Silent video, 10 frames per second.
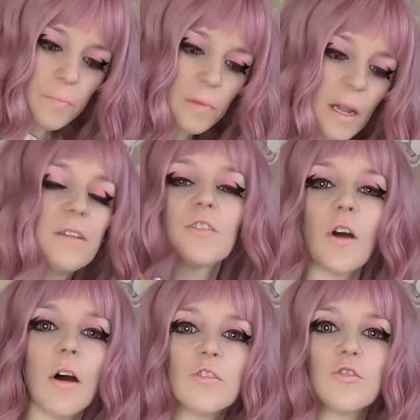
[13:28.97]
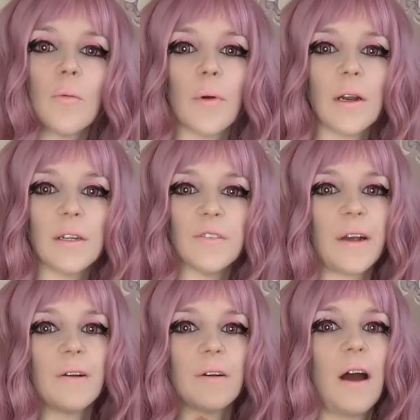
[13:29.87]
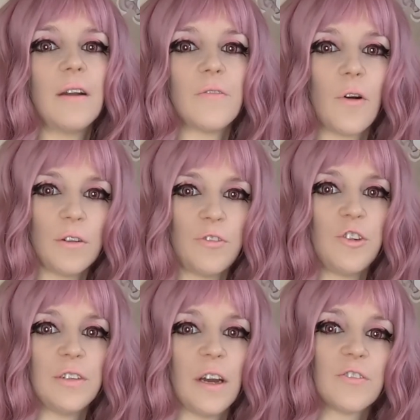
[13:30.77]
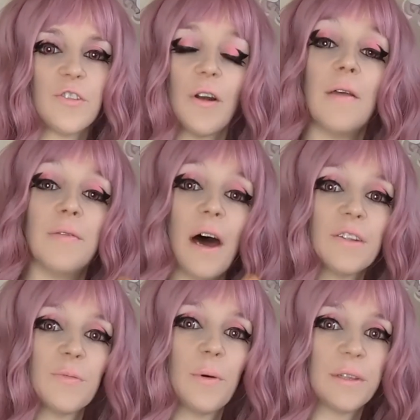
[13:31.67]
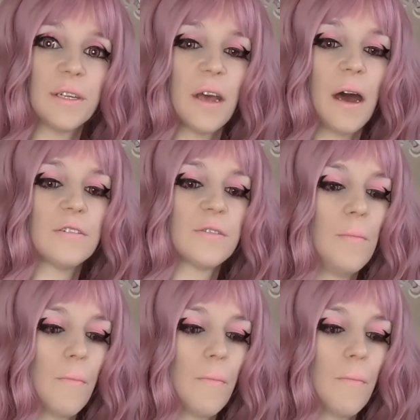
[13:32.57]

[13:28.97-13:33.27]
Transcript: And the Scottish shortbread is like kind of crunchy texture, and that's what this has.